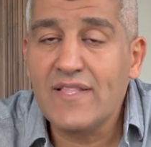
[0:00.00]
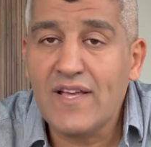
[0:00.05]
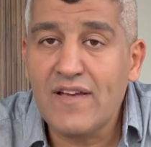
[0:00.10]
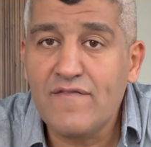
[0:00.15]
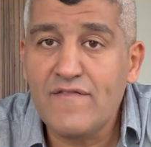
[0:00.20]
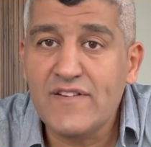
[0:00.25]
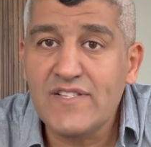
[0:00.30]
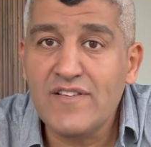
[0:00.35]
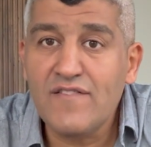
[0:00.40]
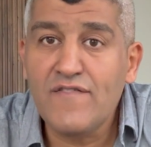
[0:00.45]

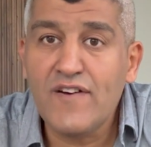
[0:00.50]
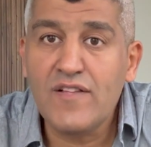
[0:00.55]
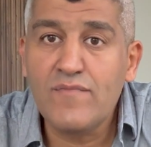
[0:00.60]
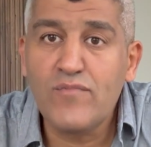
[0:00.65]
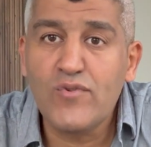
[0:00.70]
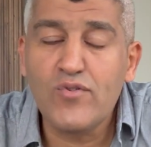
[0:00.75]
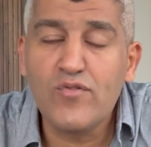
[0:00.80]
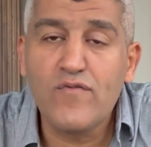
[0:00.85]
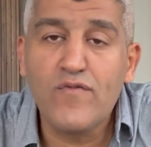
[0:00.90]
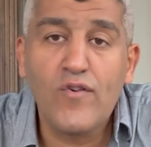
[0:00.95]
diversified
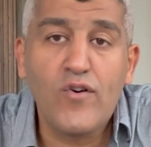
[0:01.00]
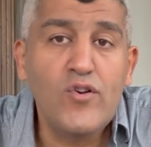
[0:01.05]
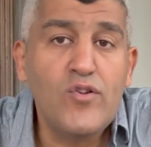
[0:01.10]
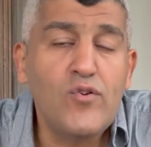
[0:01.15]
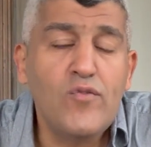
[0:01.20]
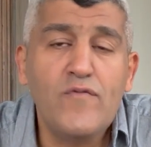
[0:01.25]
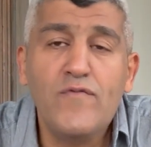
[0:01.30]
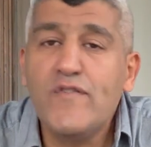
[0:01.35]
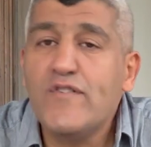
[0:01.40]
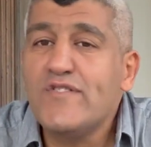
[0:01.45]

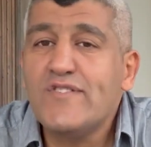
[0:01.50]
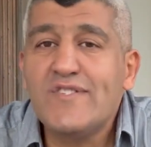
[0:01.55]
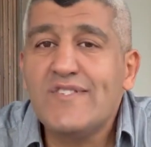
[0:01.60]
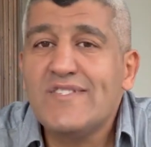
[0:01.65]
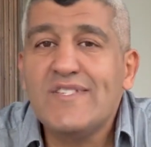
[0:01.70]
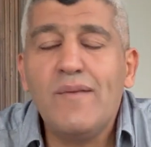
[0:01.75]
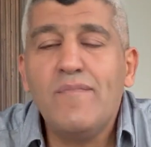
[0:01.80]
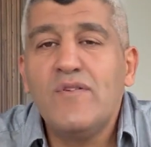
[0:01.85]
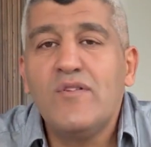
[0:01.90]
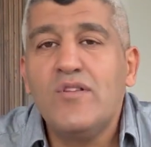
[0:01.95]
portfolio, first
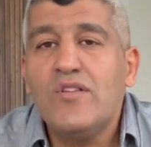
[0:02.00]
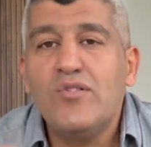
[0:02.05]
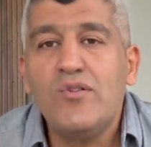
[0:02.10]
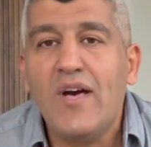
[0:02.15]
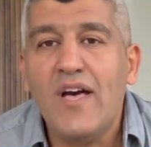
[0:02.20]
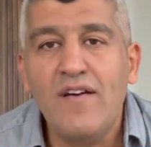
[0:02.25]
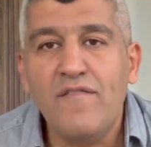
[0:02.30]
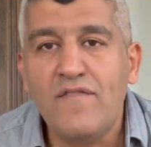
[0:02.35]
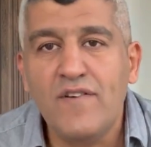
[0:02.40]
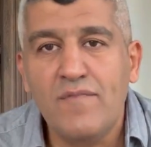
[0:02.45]
step, you need to
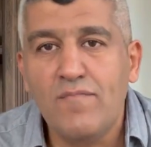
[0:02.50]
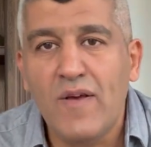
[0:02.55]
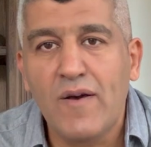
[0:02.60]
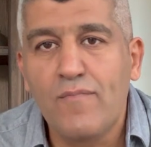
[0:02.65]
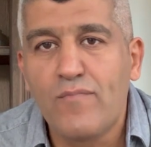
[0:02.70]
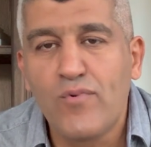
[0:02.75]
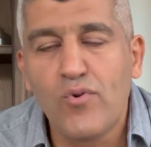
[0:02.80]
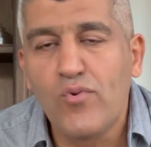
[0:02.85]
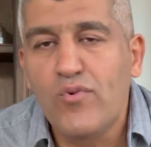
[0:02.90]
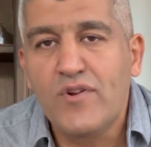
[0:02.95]
have a
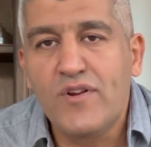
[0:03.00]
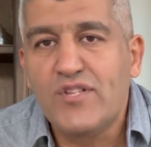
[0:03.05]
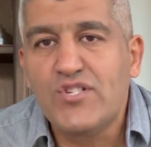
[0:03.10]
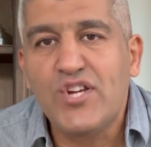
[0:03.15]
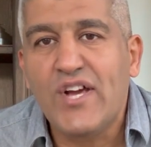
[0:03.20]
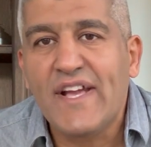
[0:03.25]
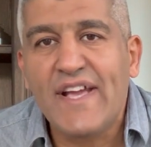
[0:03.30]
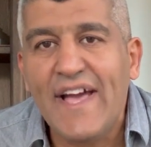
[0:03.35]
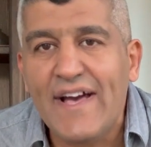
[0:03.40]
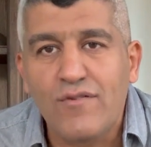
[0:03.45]
brokerage
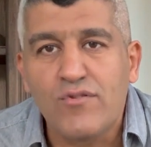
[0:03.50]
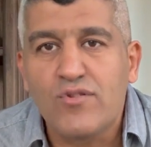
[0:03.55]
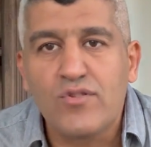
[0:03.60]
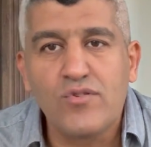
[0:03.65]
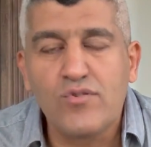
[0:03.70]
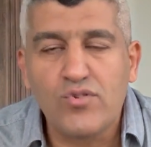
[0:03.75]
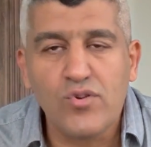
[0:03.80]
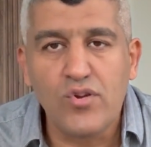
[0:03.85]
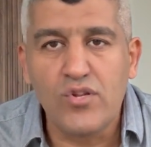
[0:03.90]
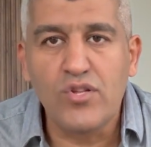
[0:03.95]

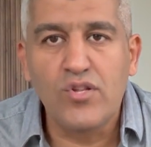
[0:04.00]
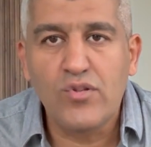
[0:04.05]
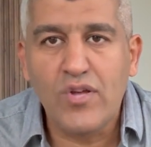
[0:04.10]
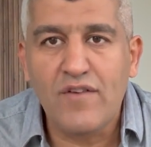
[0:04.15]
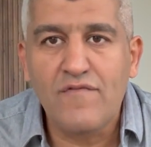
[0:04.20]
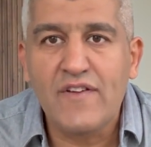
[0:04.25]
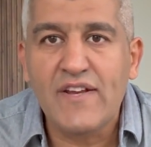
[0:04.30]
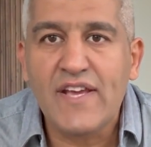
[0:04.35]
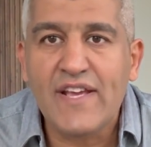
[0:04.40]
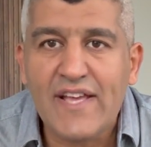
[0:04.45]
account. So you need to
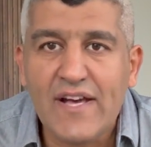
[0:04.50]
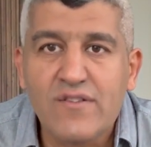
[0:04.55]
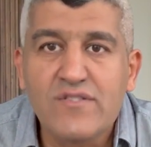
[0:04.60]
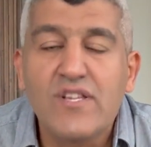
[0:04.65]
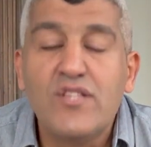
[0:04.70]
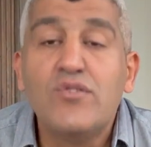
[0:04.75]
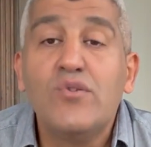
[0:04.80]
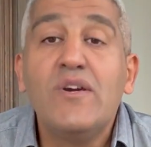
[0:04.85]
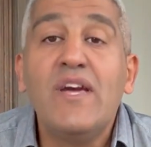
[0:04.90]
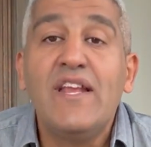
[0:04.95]
have an account
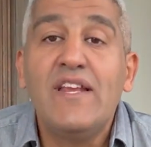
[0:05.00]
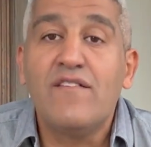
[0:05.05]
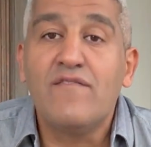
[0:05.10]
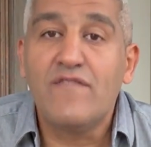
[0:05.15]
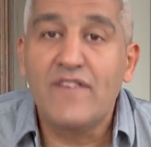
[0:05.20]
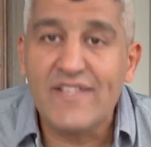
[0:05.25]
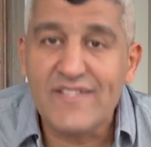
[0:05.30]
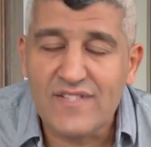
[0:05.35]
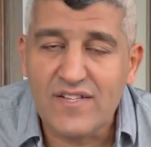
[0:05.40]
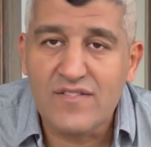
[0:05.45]
that you can
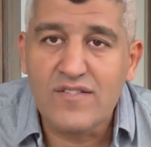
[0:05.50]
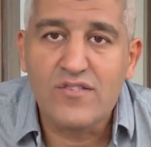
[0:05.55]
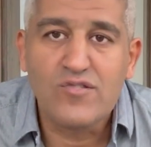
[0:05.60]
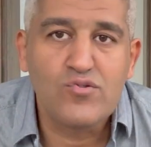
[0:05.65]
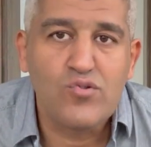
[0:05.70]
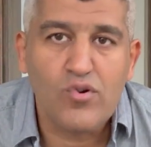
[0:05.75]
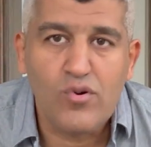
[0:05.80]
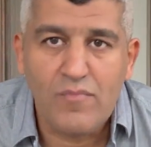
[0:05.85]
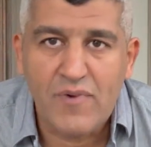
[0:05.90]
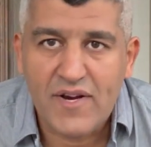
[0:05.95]
invest in the
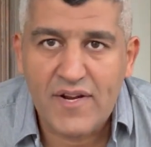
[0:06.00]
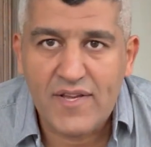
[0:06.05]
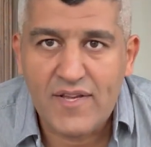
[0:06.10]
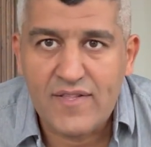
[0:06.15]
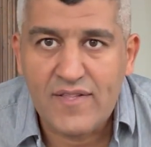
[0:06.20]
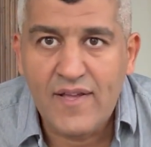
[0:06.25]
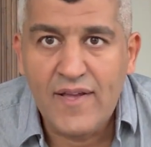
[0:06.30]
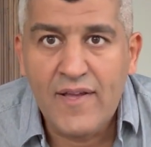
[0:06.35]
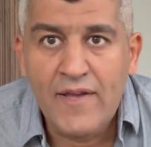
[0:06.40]
stock market.